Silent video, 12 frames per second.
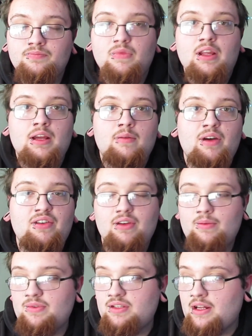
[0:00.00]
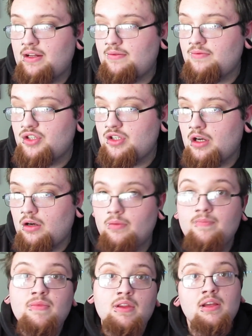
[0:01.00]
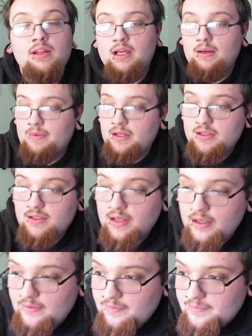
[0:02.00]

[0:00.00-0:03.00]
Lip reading: And my vape is dead. So, that being said,